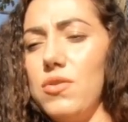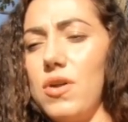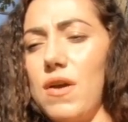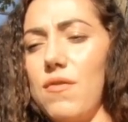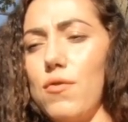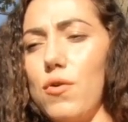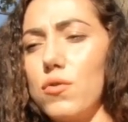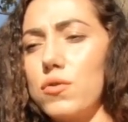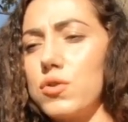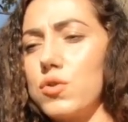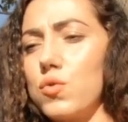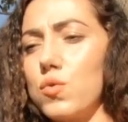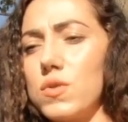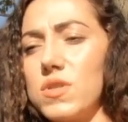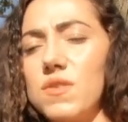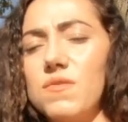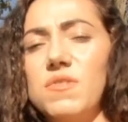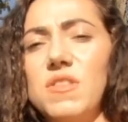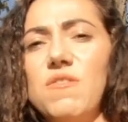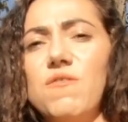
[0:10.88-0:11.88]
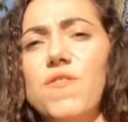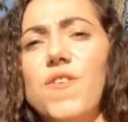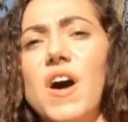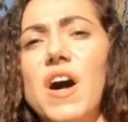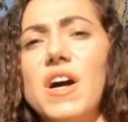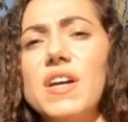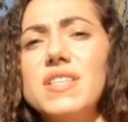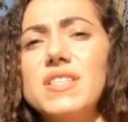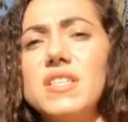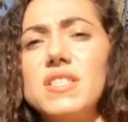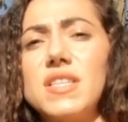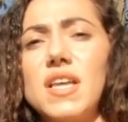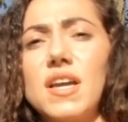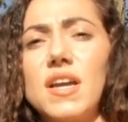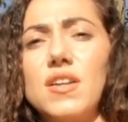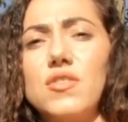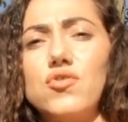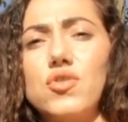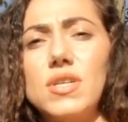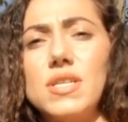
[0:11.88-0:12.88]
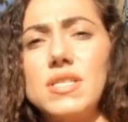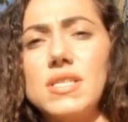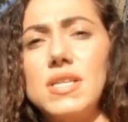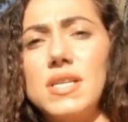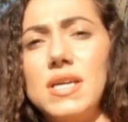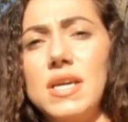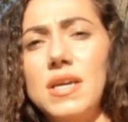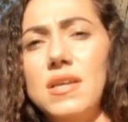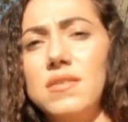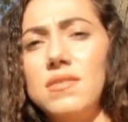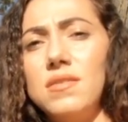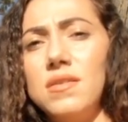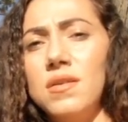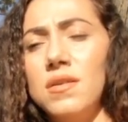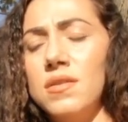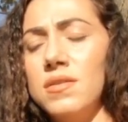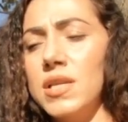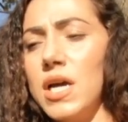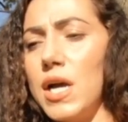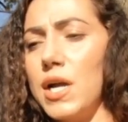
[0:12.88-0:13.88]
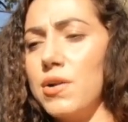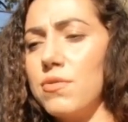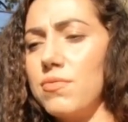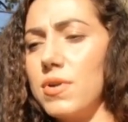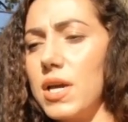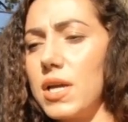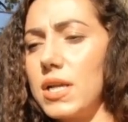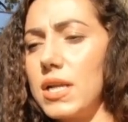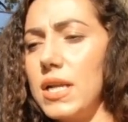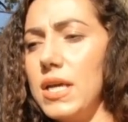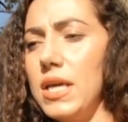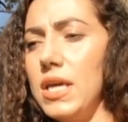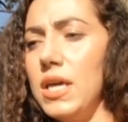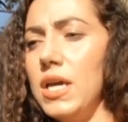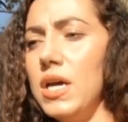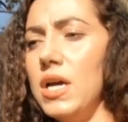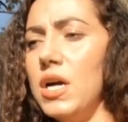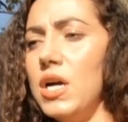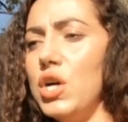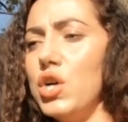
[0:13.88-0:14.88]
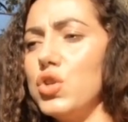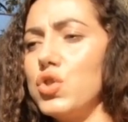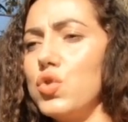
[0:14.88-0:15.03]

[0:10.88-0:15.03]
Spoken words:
you have all sorts of devices that can translate directly,